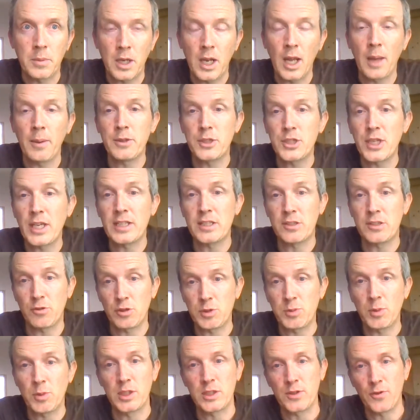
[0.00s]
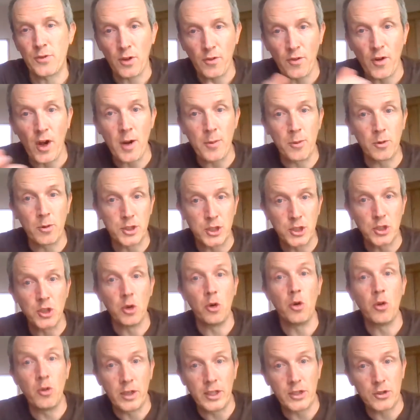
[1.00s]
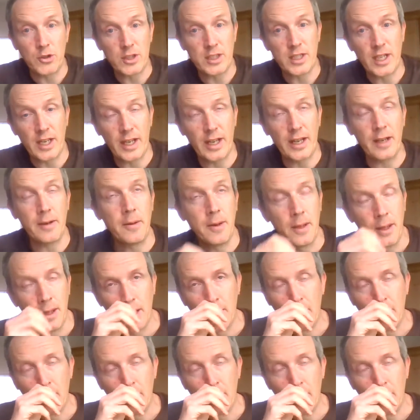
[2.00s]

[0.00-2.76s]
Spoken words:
climate change response for the variables you're interested in,